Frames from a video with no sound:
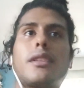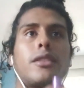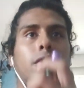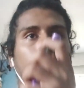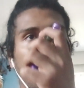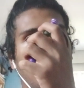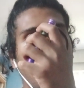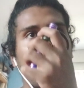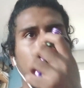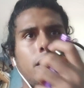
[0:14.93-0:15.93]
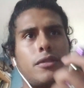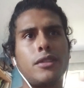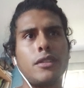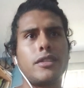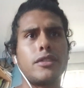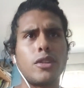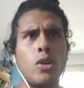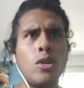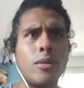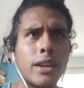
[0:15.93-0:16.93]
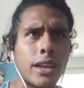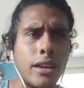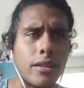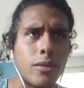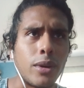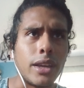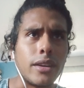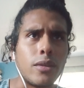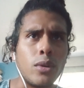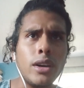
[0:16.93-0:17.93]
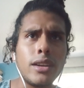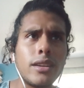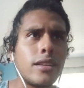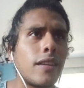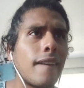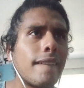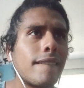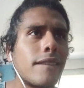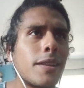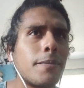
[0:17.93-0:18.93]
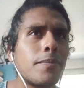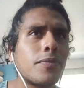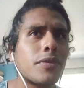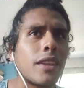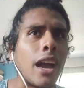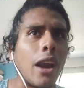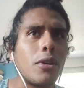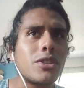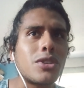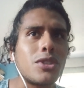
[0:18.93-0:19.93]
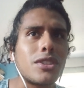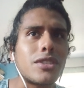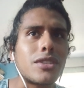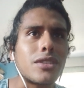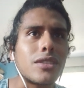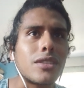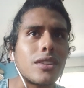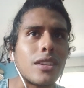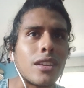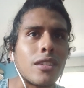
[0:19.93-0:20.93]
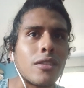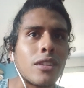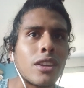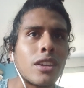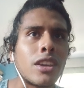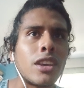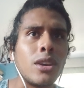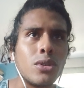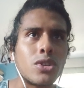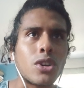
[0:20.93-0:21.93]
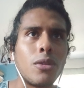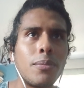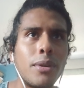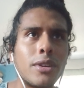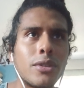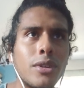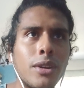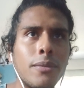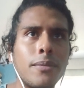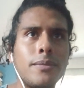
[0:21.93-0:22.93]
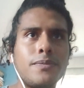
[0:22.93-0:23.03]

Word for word: So, I believe this is... Oh my god, wait, what? Harrison is huge compared to him.